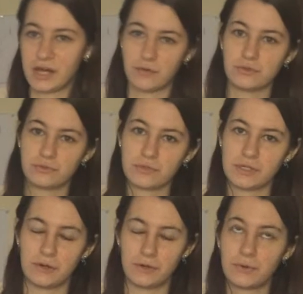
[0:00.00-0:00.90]
I was
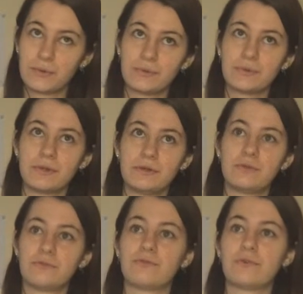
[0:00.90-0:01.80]
doing a whole lot
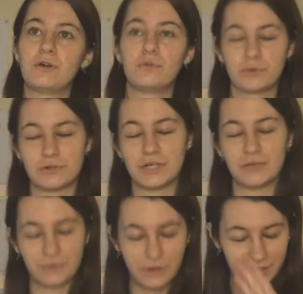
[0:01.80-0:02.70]
of final
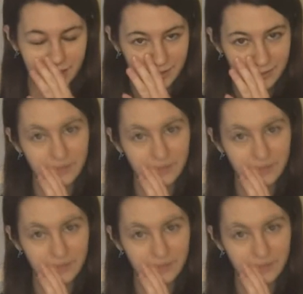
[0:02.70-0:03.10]
project work,